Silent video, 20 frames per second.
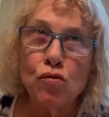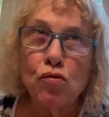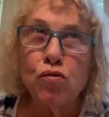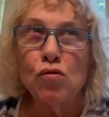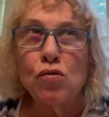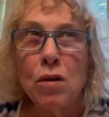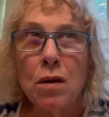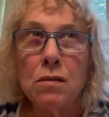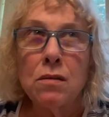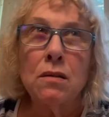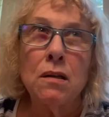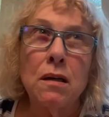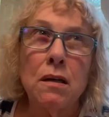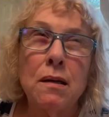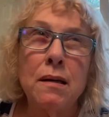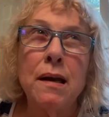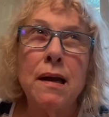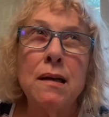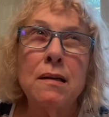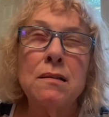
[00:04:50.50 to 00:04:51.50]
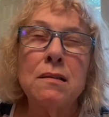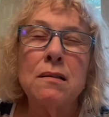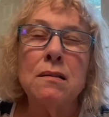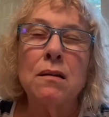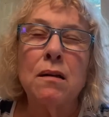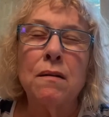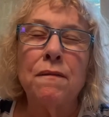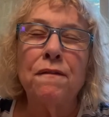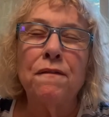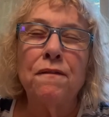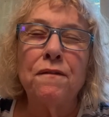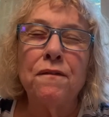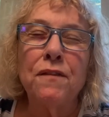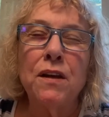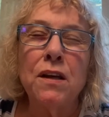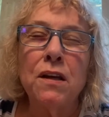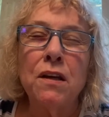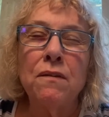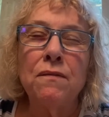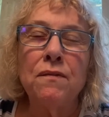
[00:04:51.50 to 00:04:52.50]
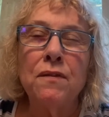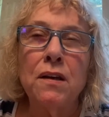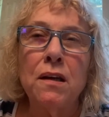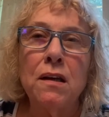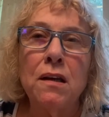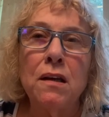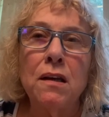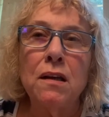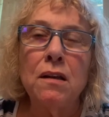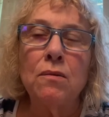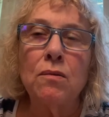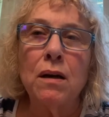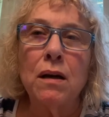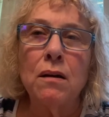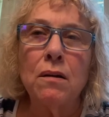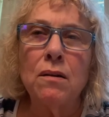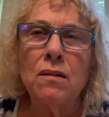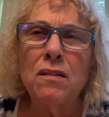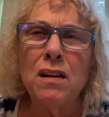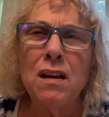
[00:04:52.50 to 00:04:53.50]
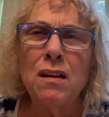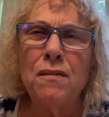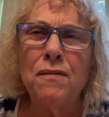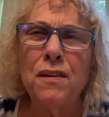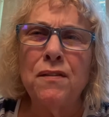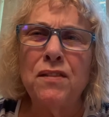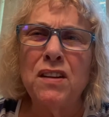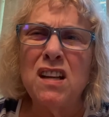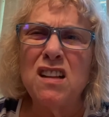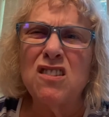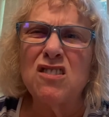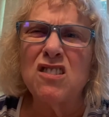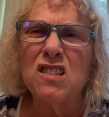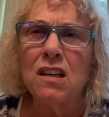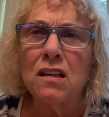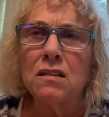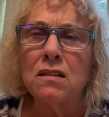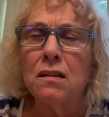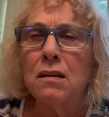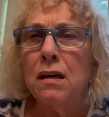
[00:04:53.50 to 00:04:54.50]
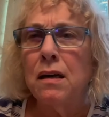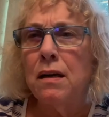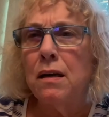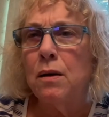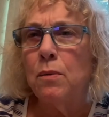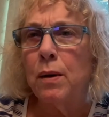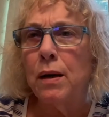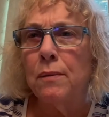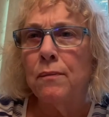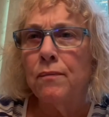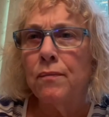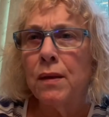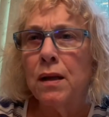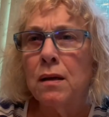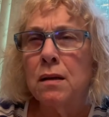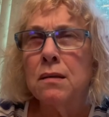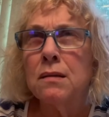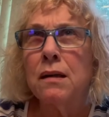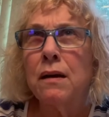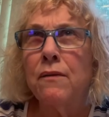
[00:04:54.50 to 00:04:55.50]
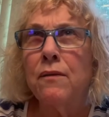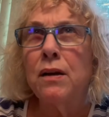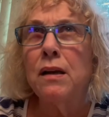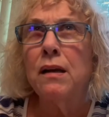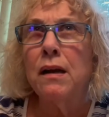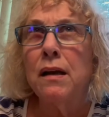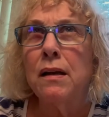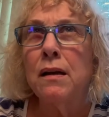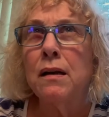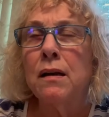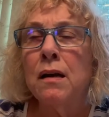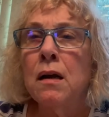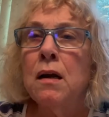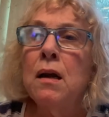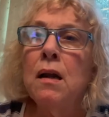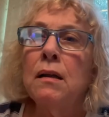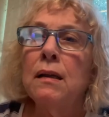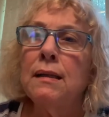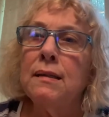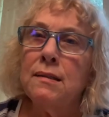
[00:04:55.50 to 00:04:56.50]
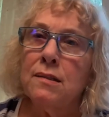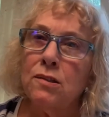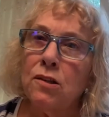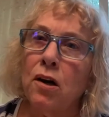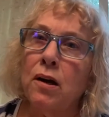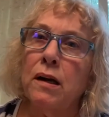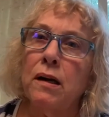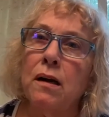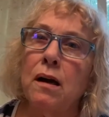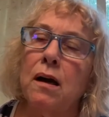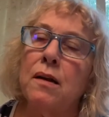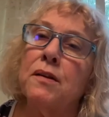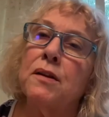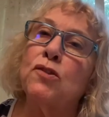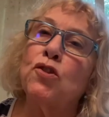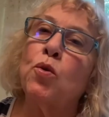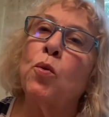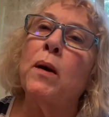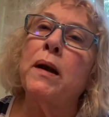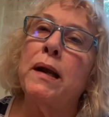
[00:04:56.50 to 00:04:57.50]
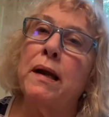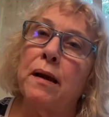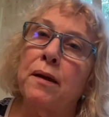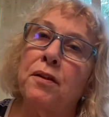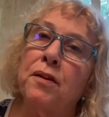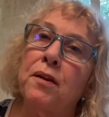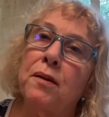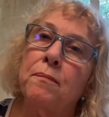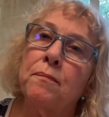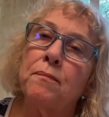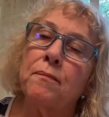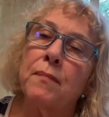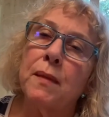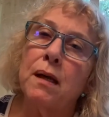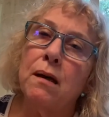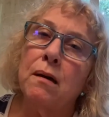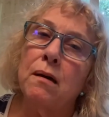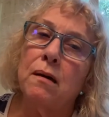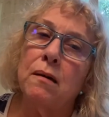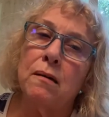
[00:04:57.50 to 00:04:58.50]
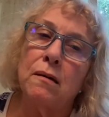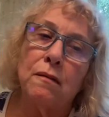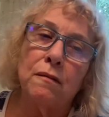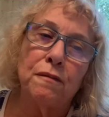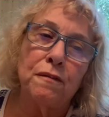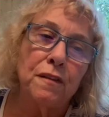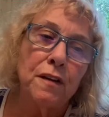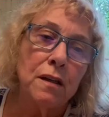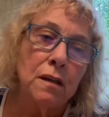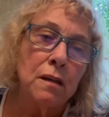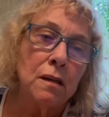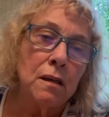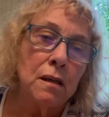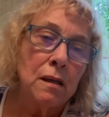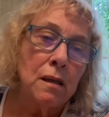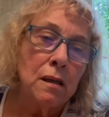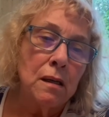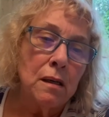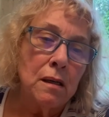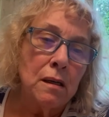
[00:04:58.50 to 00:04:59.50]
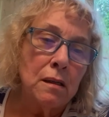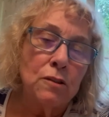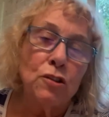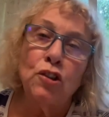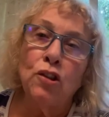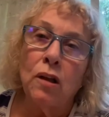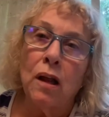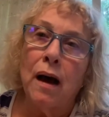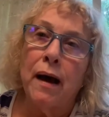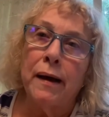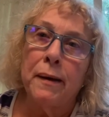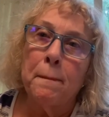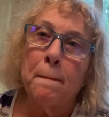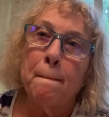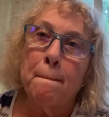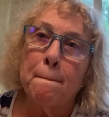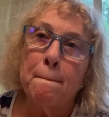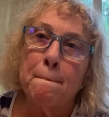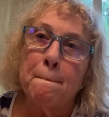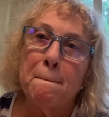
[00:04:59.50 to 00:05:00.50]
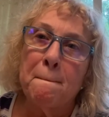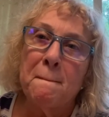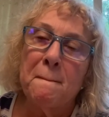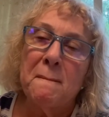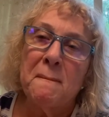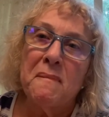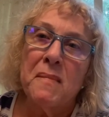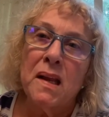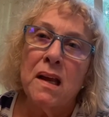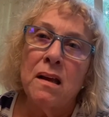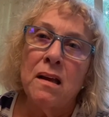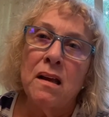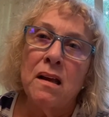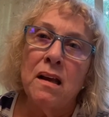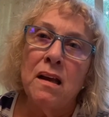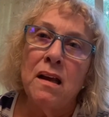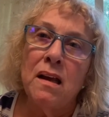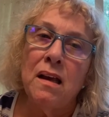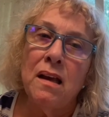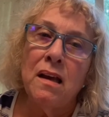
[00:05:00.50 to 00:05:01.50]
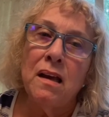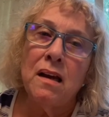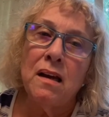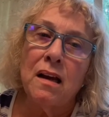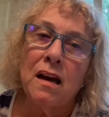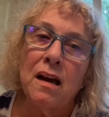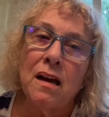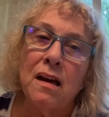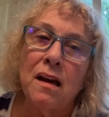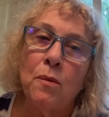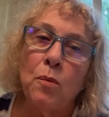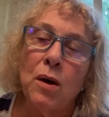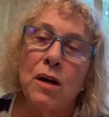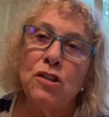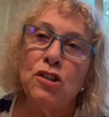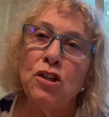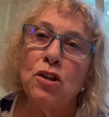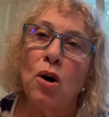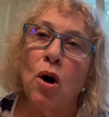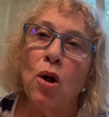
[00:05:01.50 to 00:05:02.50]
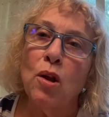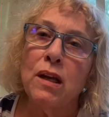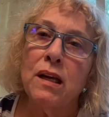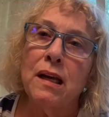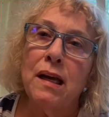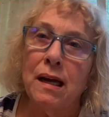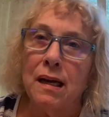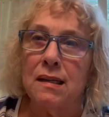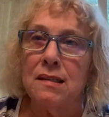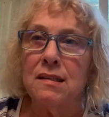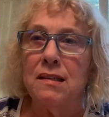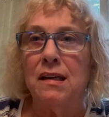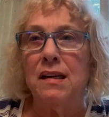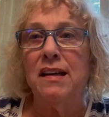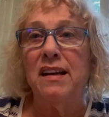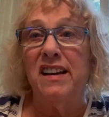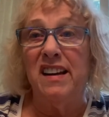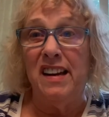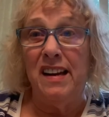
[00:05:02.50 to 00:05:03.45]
let's see, today's the 15th, right? Today's 15th or 16th. Anyway, 17, Let's start it on the 20th of July. And I want you all to guess in